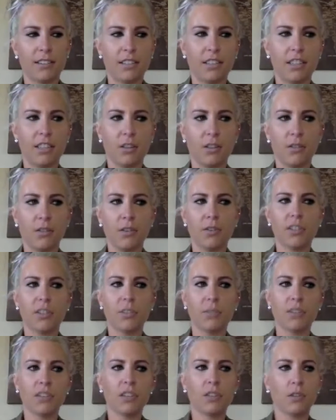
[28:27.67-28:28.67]
did the review,
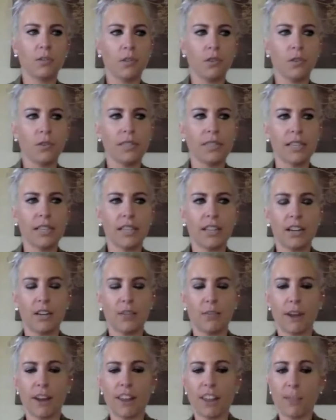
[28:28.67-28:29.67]
someone did a review and said that it
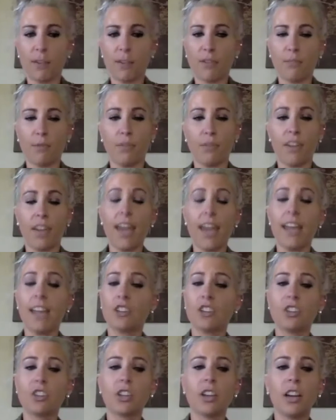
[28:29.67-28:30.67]
reminded them of the movie
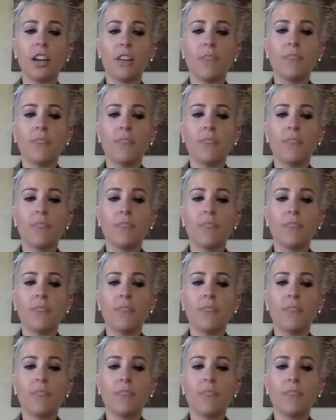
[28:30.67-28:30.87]
Hitch.